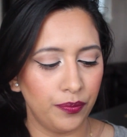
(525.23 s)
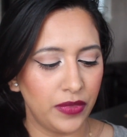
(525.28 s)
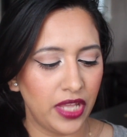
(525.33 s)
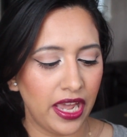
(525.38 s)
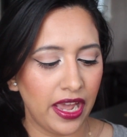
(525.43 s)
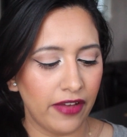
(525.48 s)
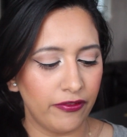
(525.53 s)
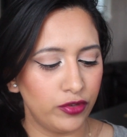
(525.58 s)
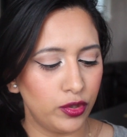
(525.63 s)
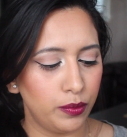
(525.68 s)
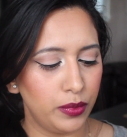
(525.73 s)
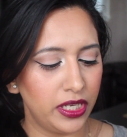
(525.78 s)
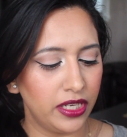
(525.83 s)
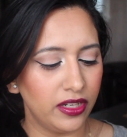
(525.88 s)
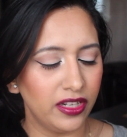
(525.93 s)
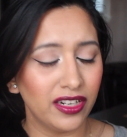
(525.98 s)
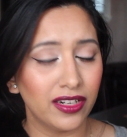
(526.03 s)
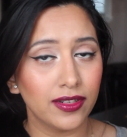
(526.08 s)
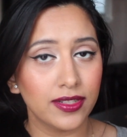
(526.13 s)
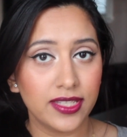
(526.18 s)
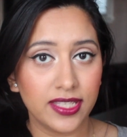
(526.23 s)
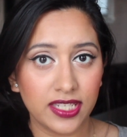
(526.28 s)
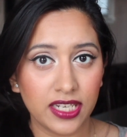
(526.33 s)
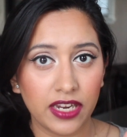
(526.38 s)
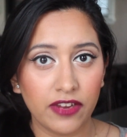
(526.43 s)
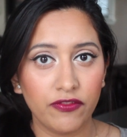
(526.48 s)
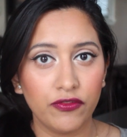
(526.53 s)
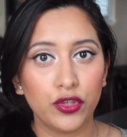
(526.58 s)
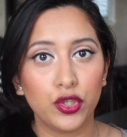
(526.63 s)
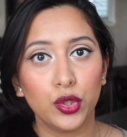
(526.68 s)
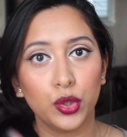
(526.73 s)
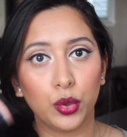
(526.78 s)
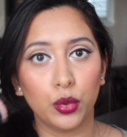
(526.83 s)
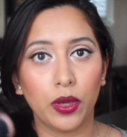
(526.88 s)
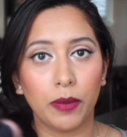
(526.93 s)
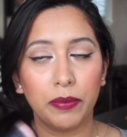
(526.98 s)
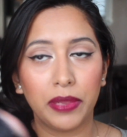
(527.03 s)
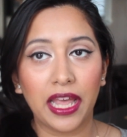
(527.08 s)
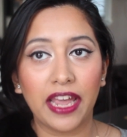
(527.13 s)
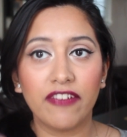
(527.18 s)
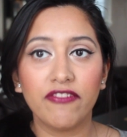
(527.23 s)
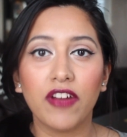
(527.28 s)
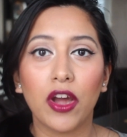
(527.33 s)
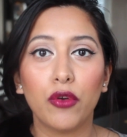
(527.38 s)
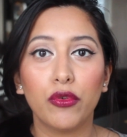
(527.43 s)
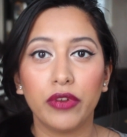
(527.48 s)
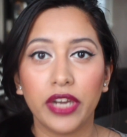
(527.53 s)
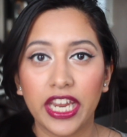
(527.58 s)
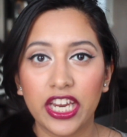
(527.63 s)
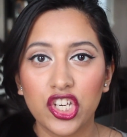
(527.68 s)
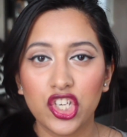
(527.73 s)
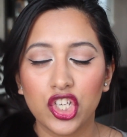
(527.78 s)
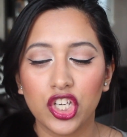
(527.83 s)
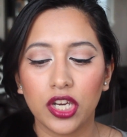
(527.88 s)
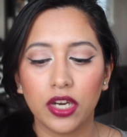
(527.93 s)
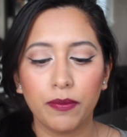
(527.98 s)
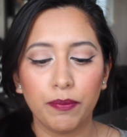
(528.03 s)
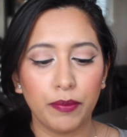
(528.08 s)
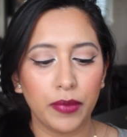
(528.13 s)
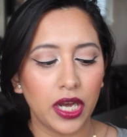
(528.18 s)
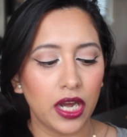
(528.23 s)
they have to be a little stiff to apply foundation,